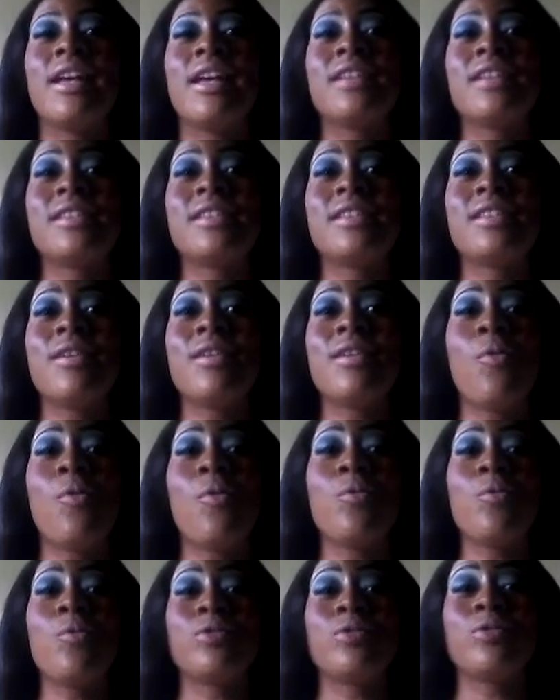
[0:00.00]

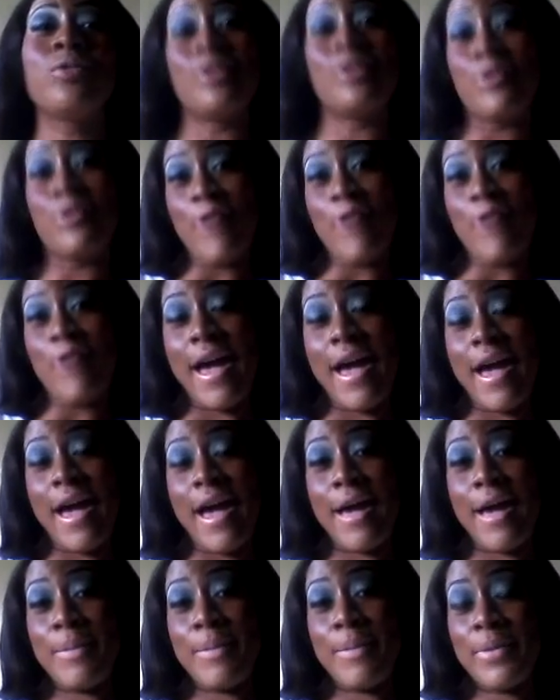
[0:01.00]
So,
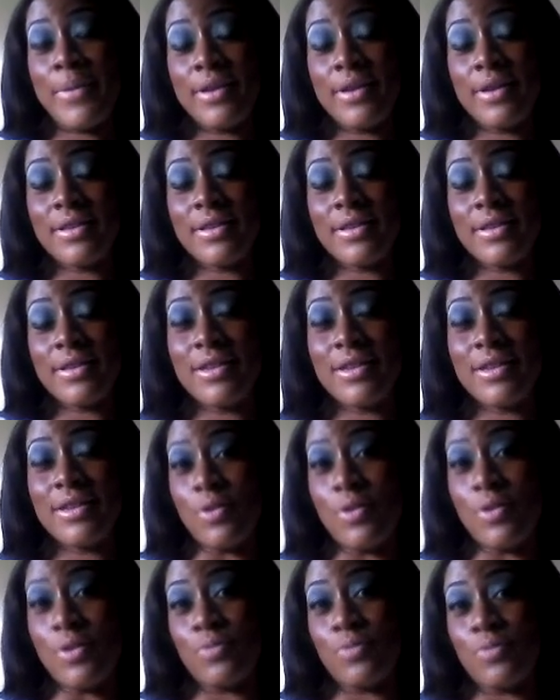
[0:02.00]
subscribe, you
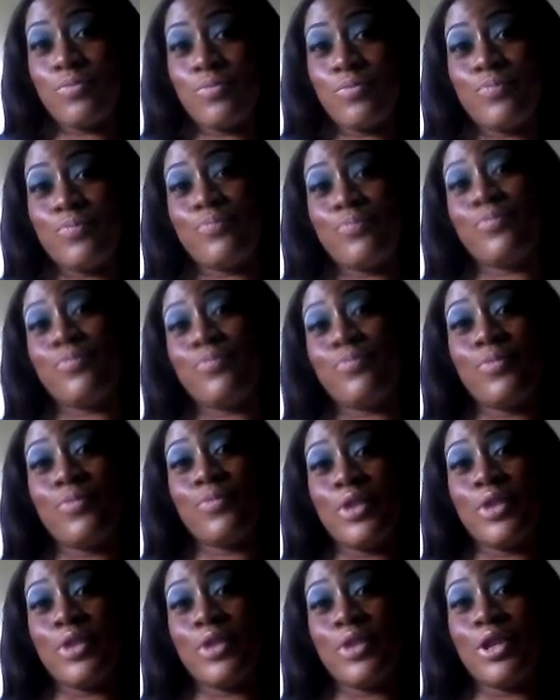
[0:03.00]
know,
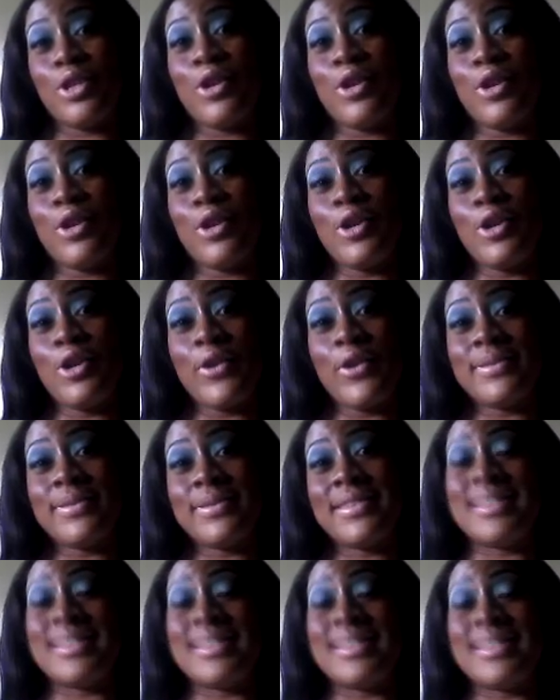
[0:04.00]
to your girl,
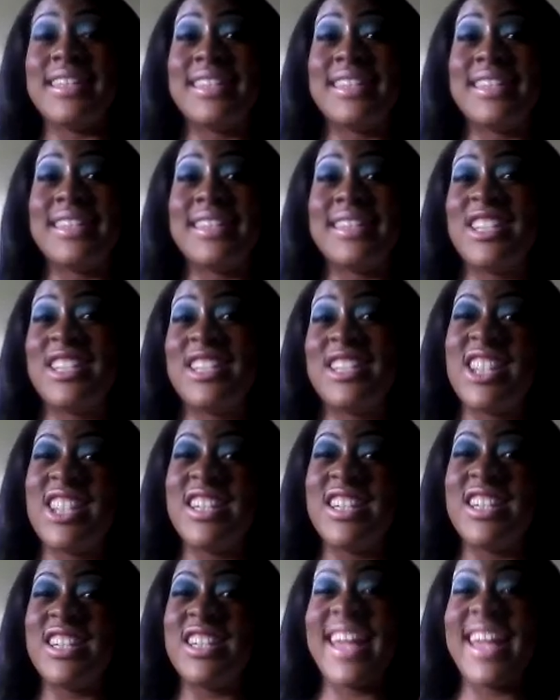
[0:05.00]
C to the G,
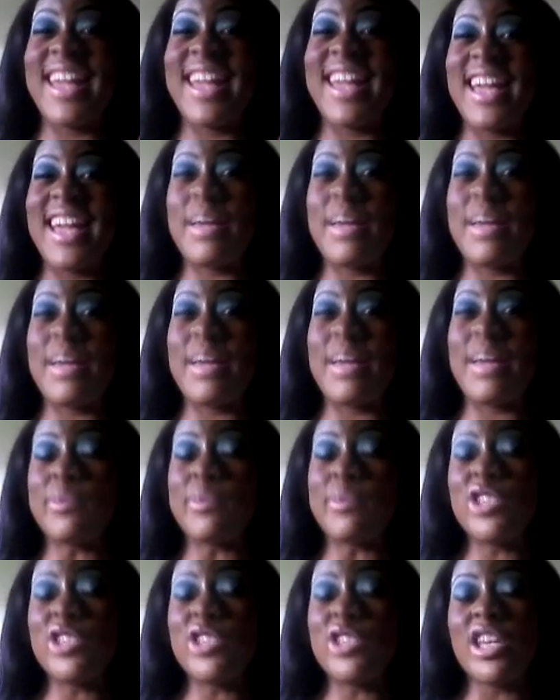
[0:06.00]
aka
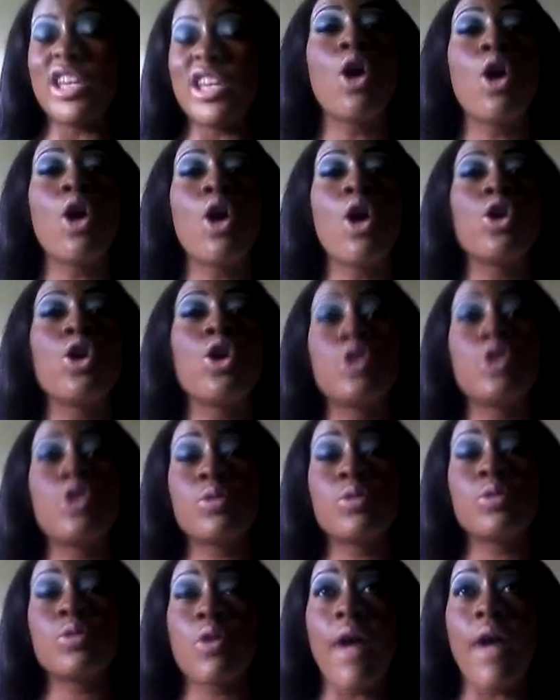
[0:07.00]
Michelle.
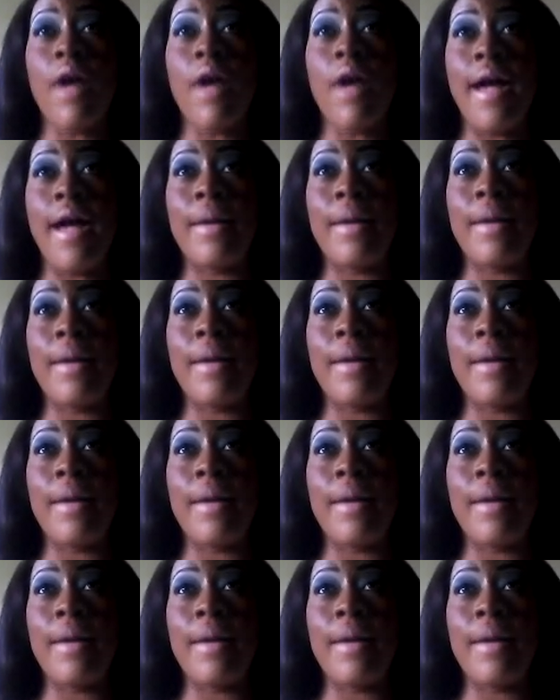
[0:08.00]
Subscribe.